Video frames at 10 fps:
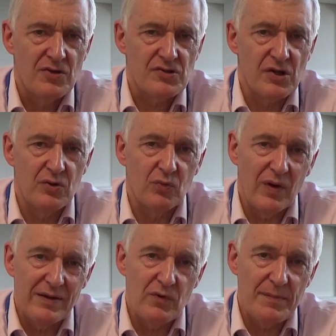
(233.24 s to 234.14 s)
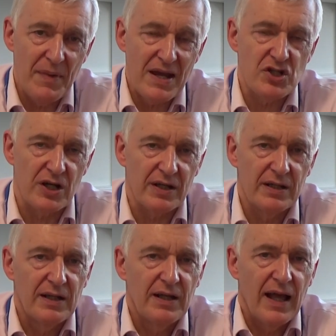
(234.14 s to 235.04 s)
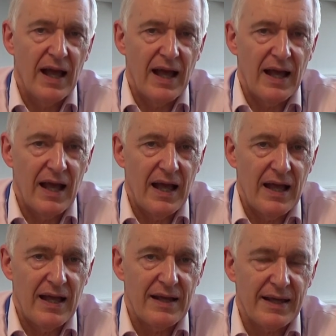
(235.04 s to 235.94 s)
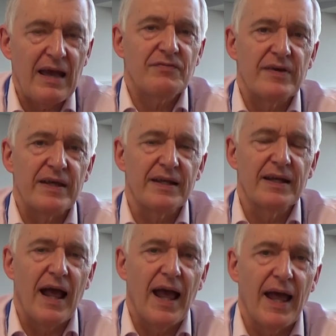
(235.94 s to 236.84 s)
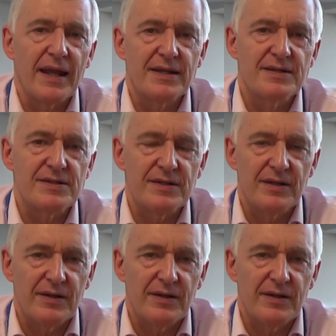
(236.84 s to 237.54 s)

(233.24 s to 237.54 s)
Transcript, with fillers: So when we measure caffeine and